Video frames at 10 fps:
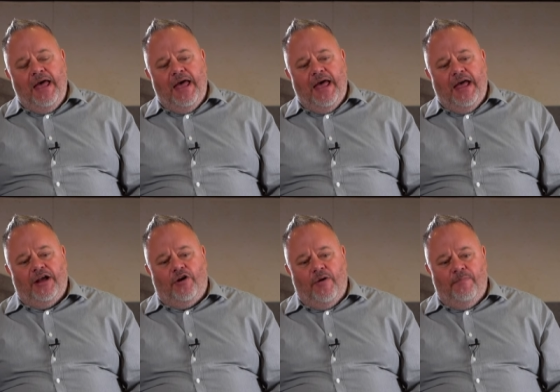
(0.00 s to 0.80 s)
uh,
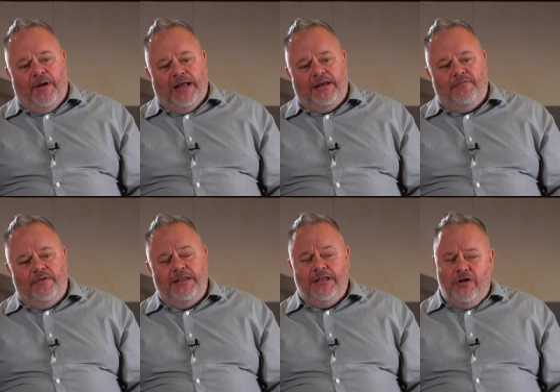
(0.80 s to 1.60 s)
going back
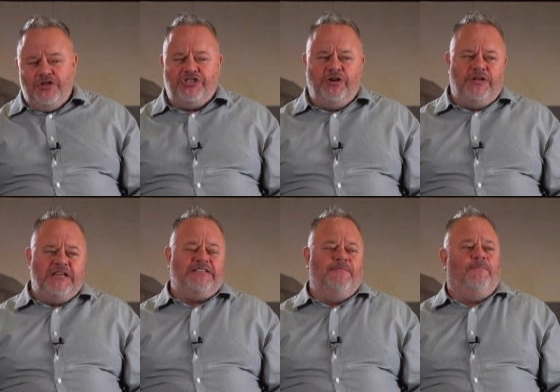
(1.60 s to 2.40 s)
in the not too
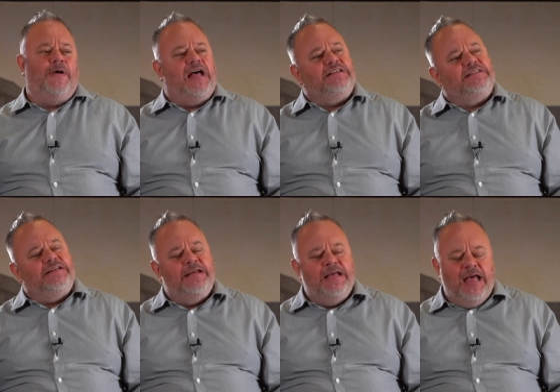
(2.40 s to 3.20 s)
distant past
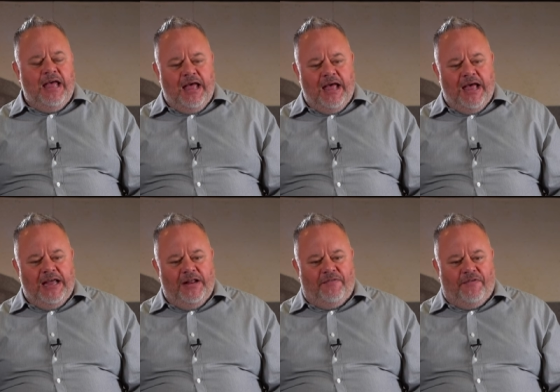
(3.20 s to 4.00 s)
uh,
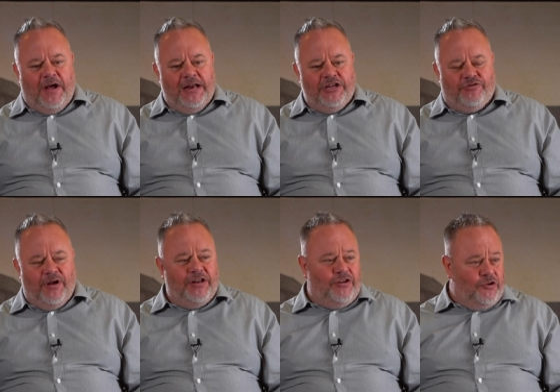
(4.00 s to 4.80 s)
you'd find his
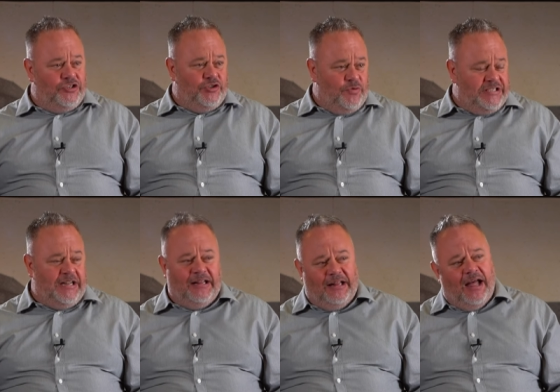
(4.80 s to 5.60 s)
granddaughters were
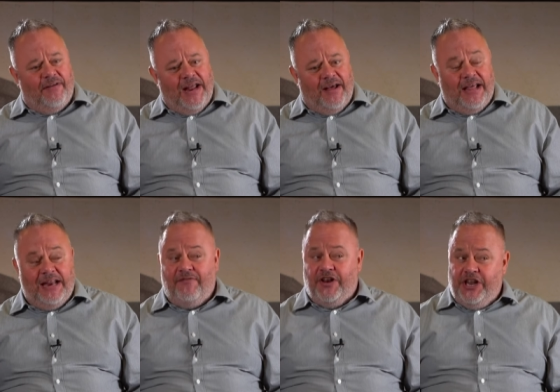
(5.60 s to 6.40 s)
still alive. Now, they
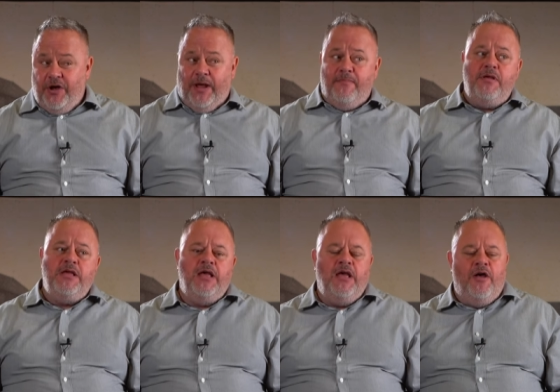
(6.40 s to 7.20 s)
never knew him,
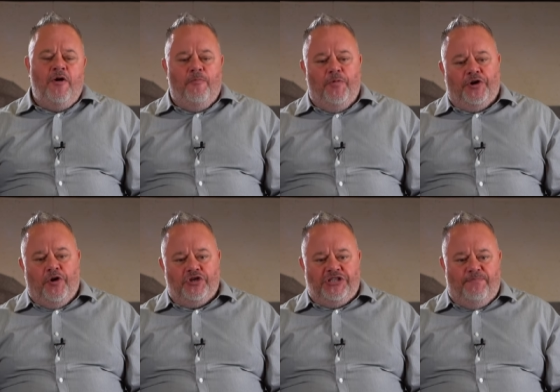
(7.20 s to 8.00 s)
but of
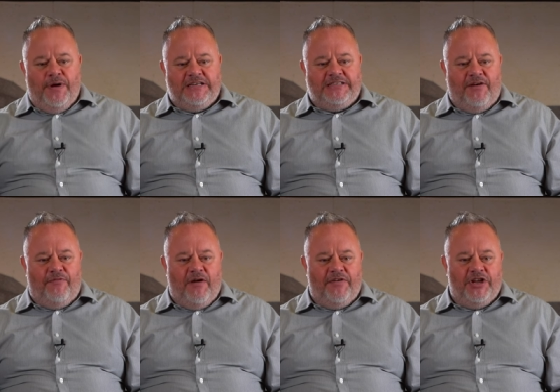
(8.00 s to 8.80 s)
course, the best
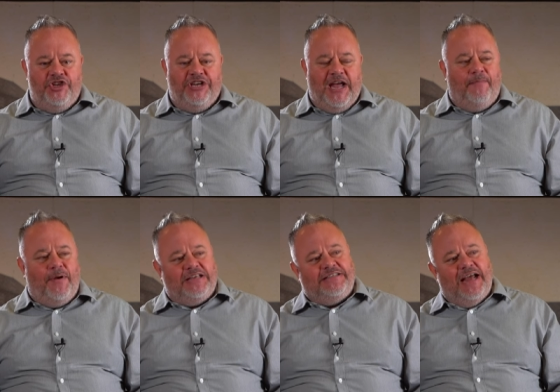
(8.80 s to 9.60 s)
ever evidence you get
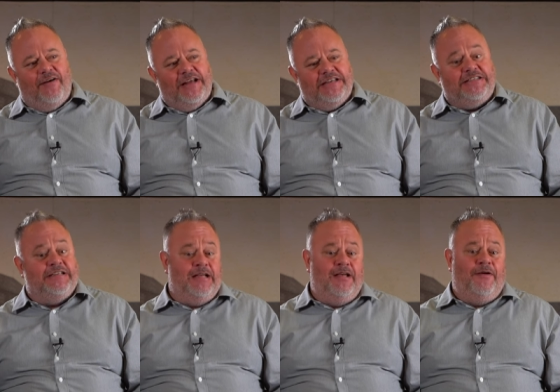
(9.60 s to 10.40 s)
passed down is
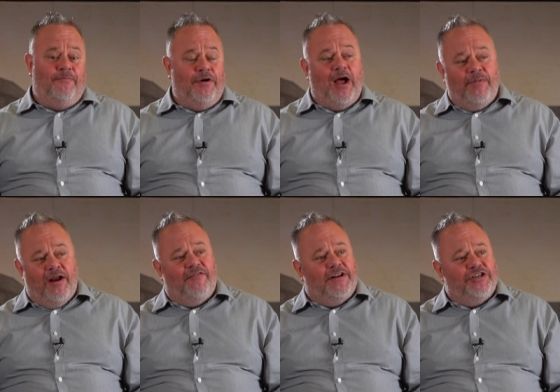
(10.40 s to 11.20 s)
primary
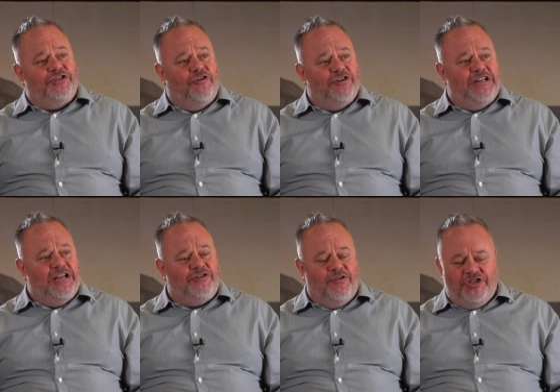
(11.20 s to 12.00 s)
evidence or as near
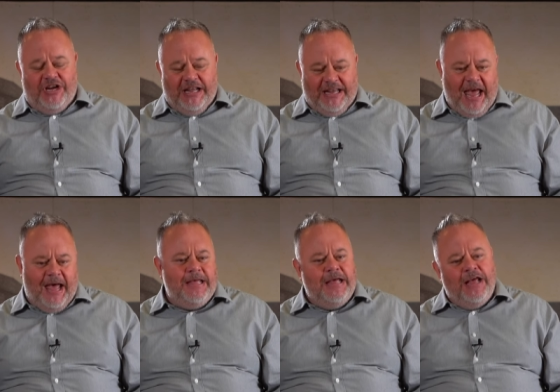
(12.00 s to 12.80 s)
as you're going to
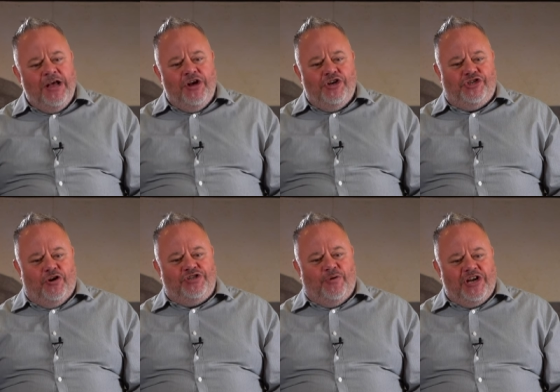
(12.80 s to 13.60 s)
get.
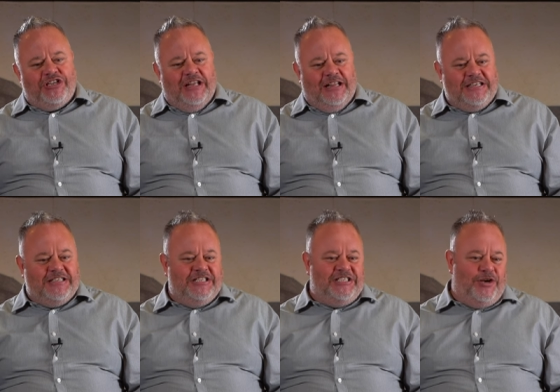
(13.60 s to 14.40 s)
So, to actually
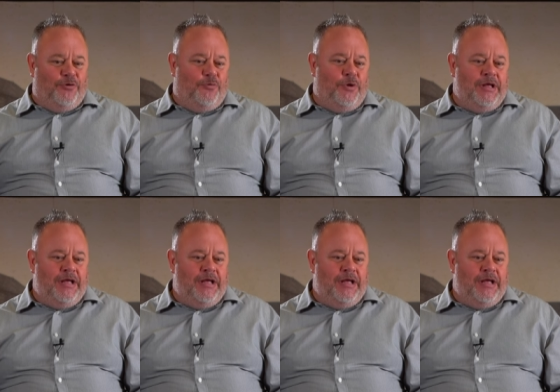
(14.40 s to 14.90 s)
listen to